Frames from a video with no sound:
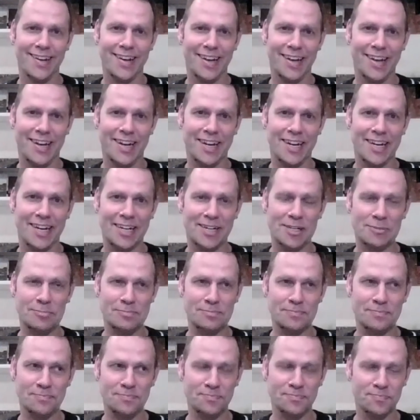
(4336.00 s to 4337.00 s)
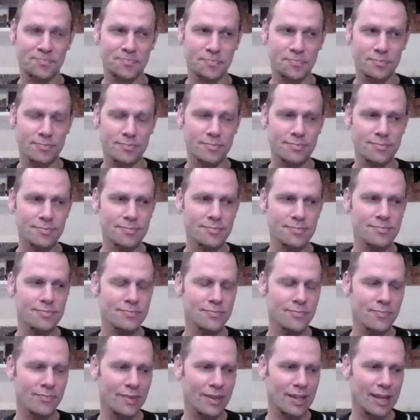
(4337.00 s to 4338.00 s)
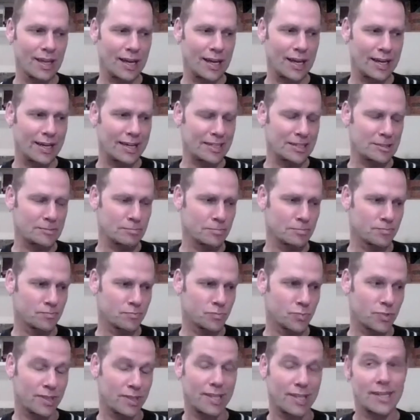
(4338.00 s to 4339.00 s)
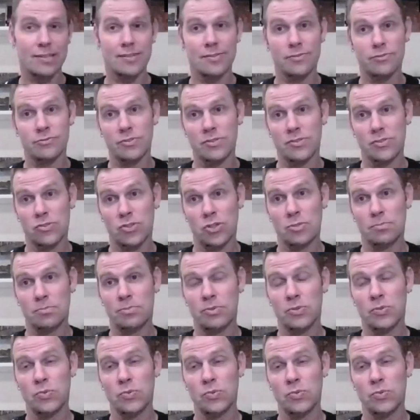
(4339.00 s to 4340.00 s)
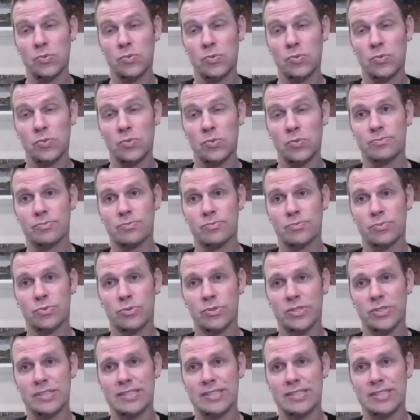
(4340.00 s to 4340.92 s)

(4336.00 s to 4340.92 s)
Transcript: So that, for example, was one